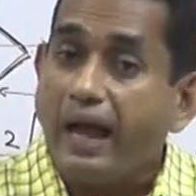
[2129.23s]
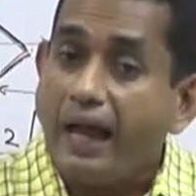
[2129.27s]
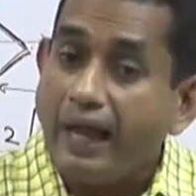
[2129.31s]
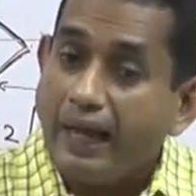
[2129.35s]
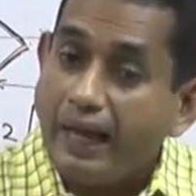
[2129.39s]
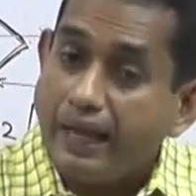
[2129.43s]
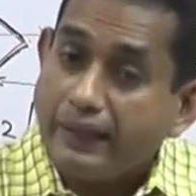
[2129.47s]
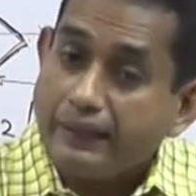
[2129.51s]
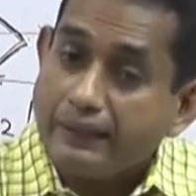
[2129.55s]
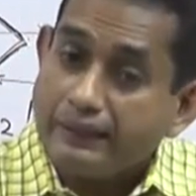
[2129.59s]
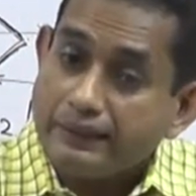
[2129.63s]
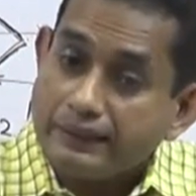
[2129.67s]

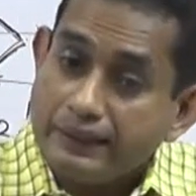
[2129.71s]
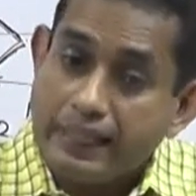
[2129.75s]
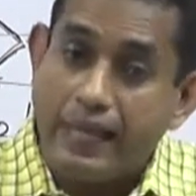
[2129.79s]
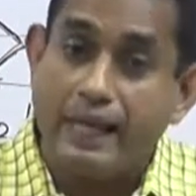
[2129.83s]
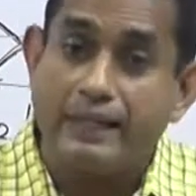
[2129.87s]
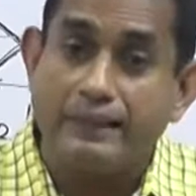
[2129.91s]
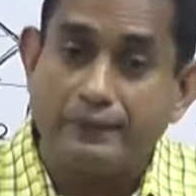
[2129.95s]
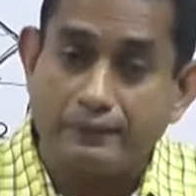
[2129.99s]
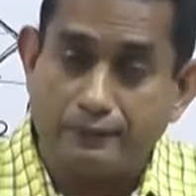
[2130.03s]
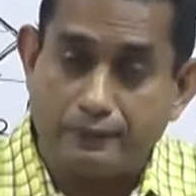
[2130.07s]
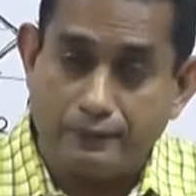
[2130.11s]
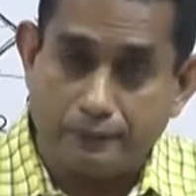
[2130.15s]
and
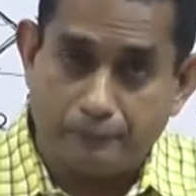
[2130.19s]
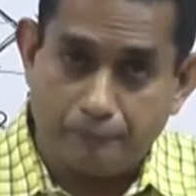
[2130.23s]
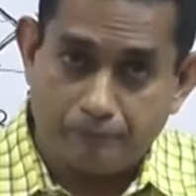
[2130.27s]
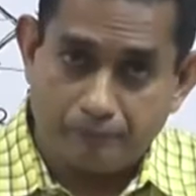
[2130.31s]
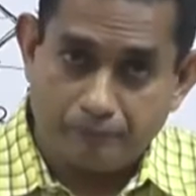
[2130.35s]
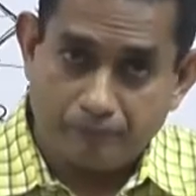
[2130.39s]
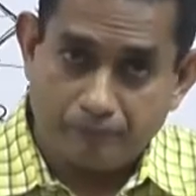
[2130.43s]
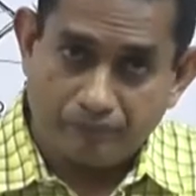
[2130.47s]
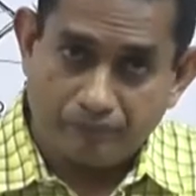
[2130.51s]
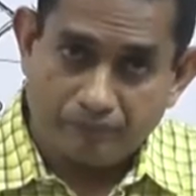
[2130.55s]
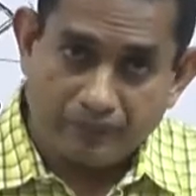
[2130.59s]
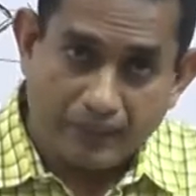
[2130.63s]
that
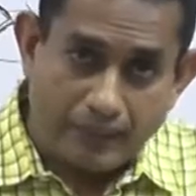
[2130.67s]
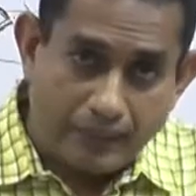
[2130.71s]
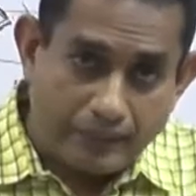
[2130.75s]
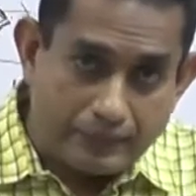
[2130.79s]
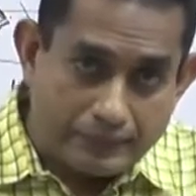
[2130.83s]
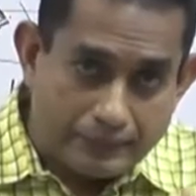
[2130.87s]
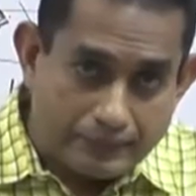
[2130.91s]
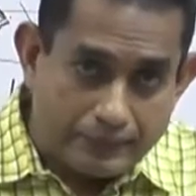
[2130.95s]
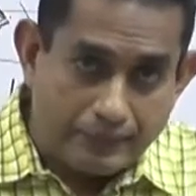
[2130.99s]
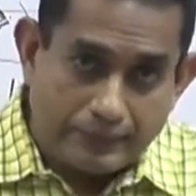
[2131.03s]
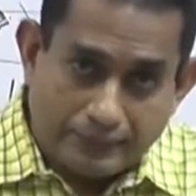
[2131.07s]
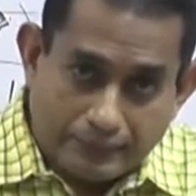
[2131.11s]

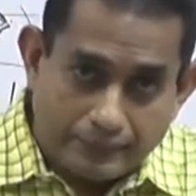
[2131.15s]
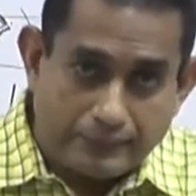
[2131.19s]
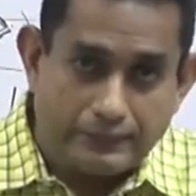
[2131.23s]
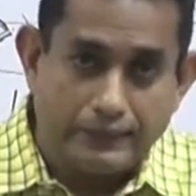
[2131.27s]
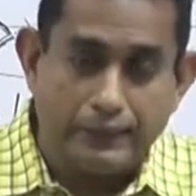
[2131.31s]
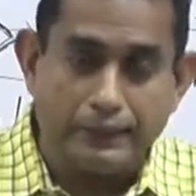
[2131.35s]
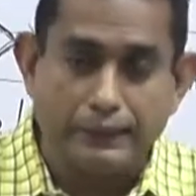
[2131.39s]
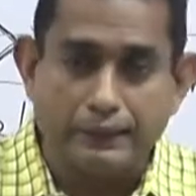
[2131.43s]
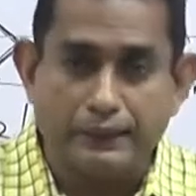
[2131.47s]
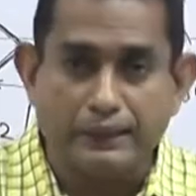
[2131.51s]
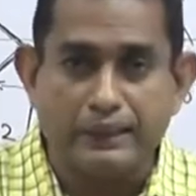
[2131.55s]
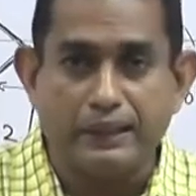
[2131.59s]

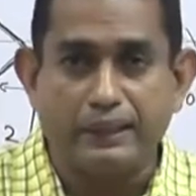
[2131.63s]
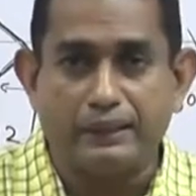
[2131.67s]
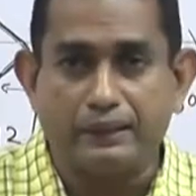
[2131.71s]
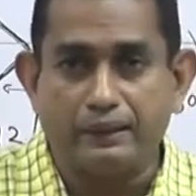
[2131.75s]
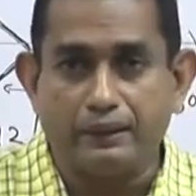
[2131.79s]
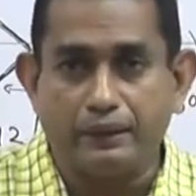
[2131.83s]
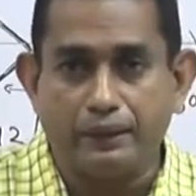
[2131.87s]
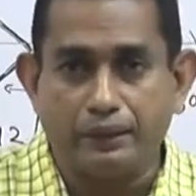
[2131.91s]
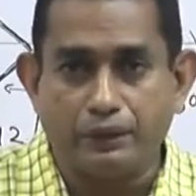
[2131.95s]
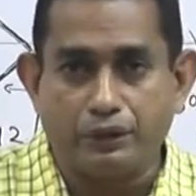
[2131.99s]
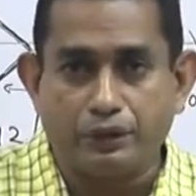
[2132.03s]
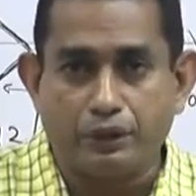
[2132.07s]
existing
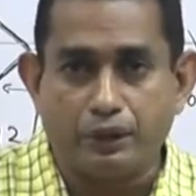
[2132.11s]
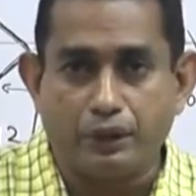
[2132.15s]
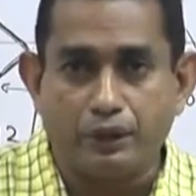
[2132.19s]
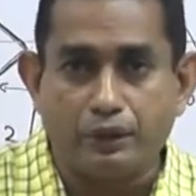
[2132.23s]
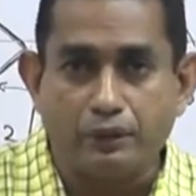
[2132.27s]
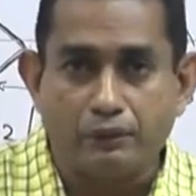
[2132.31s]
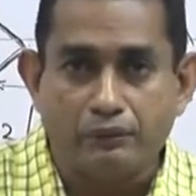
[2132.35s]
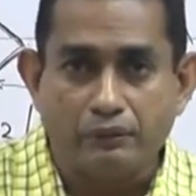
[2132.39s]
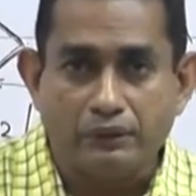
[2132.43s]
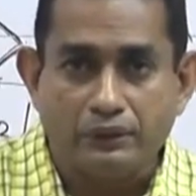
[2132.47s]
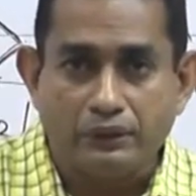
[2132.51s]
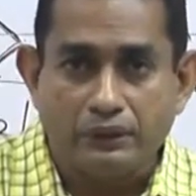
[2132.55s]

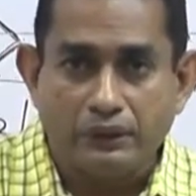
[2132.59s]
condition